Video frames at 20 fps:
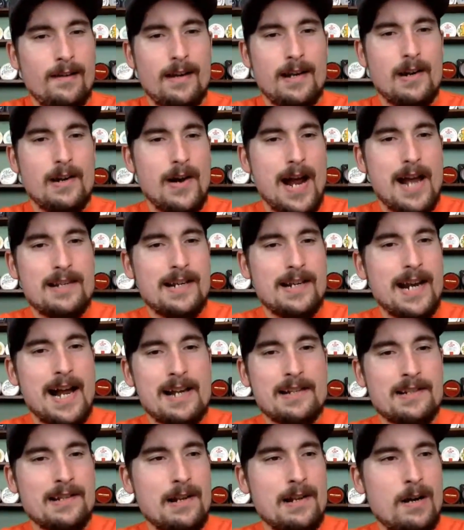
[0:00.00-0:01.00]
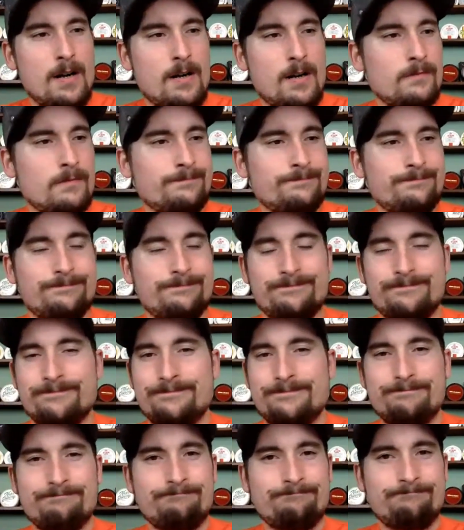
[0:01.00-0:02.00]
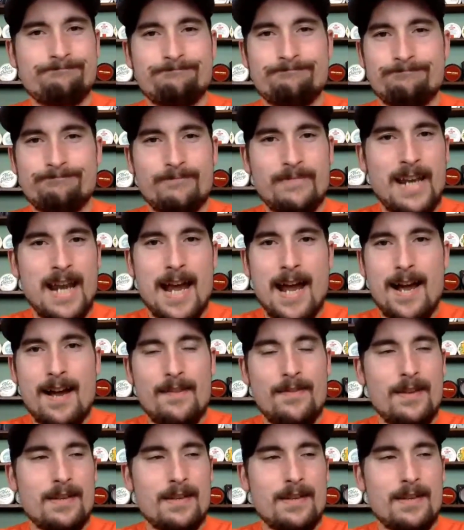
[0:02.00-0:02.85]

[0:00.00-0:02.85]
As you guys know, yeah,